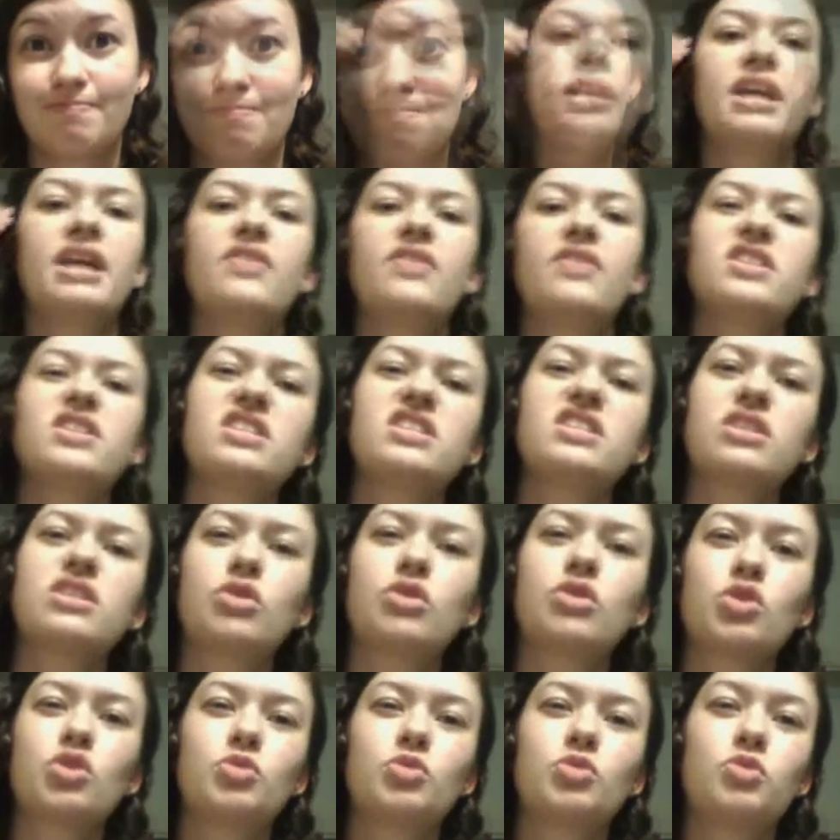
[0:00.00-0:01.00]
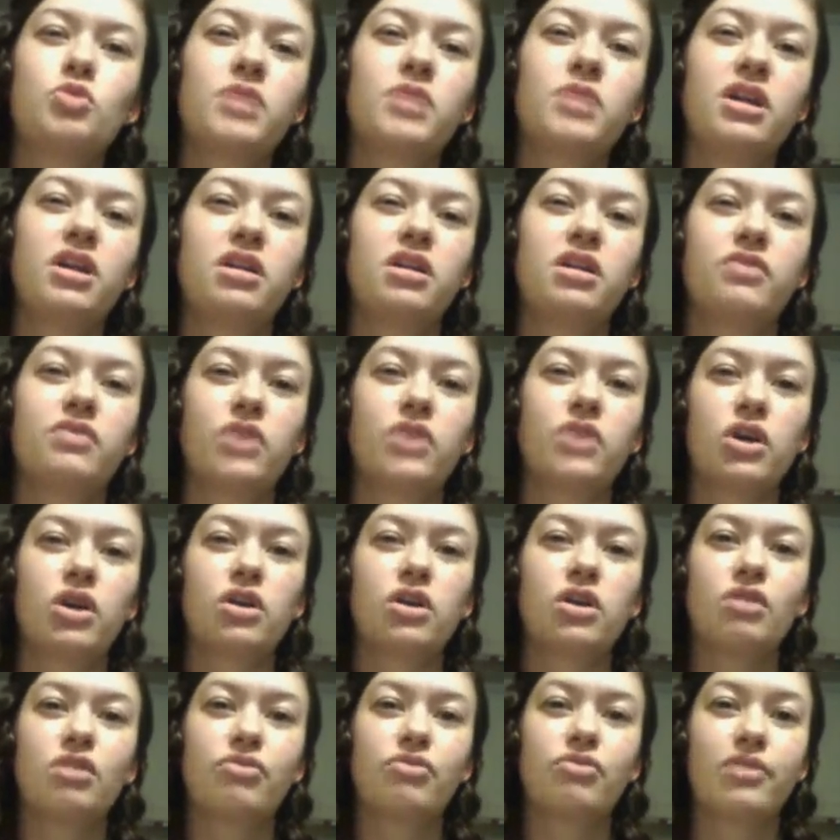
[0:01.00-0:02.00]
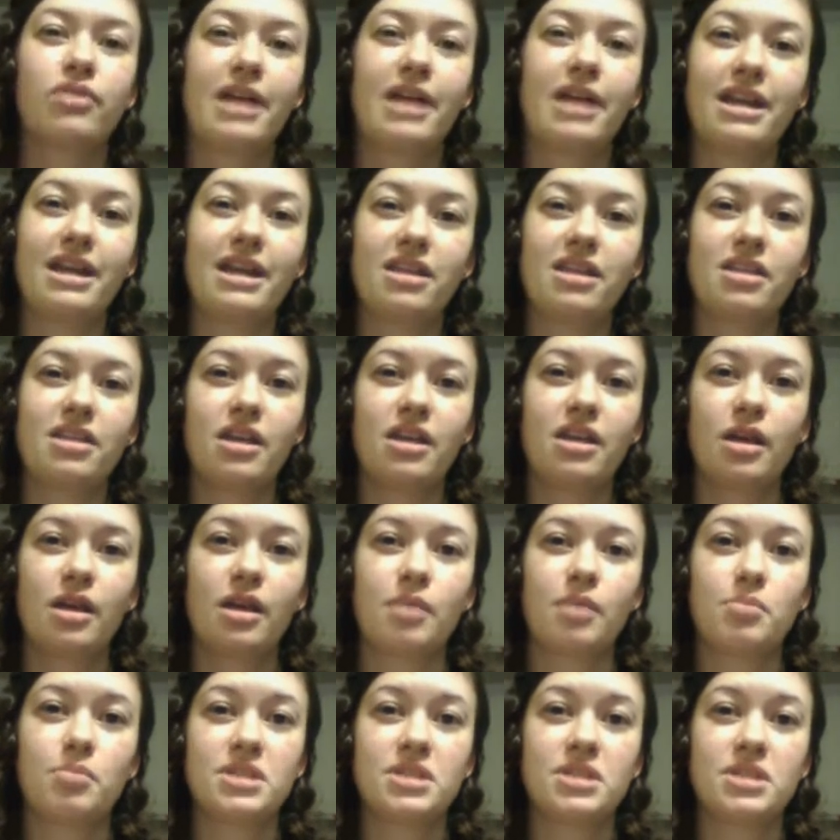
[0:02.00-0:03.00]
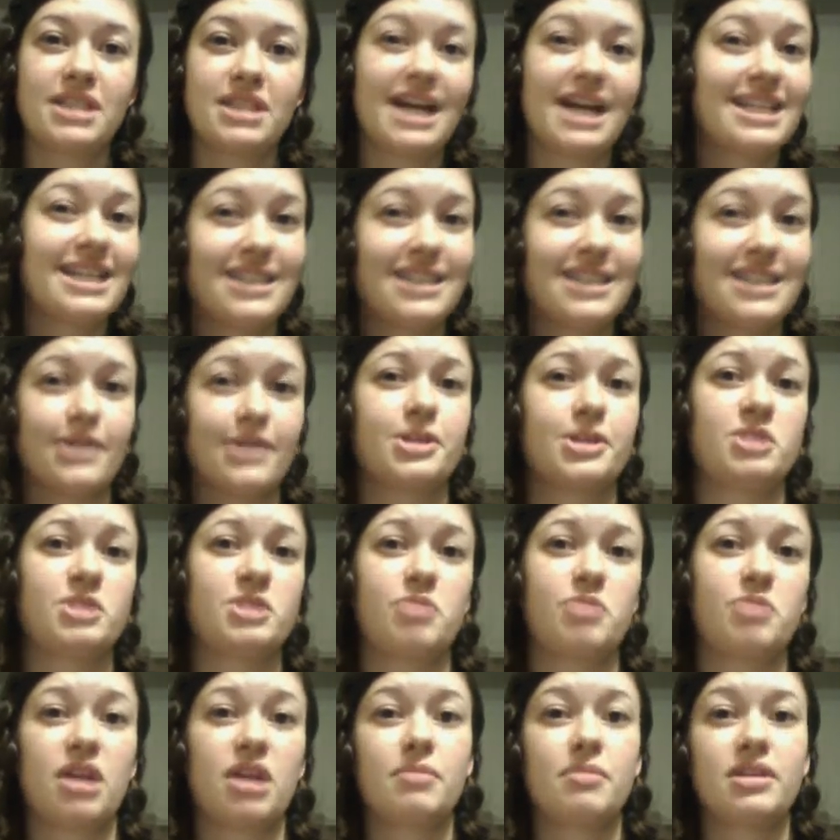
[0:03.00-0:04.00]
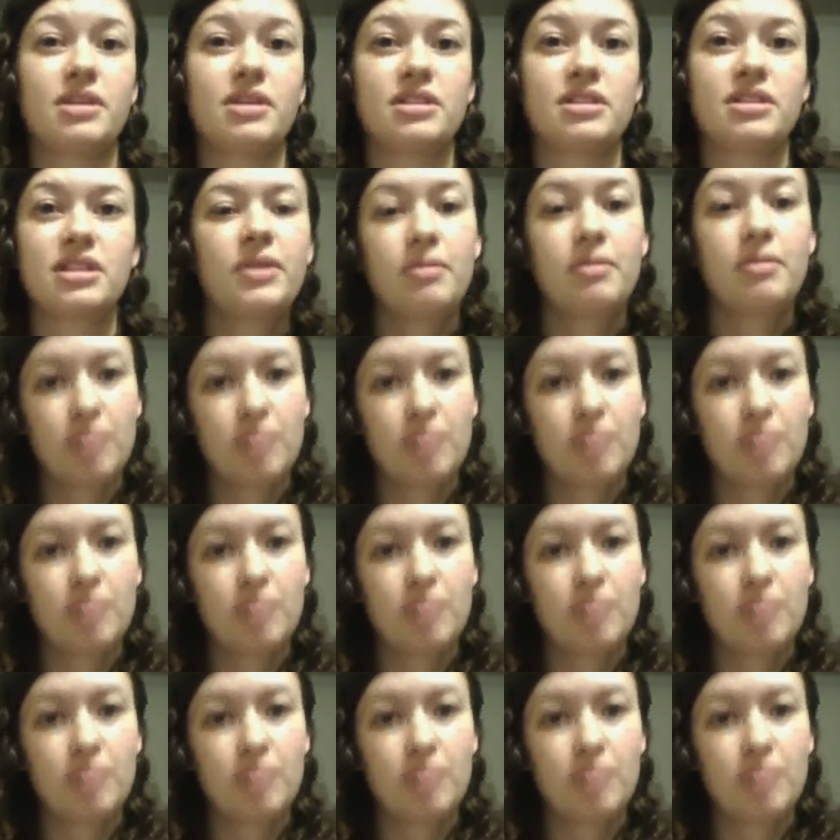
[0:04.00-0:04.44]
Now, this is a group you may not have heard of for anything besides their disbandment.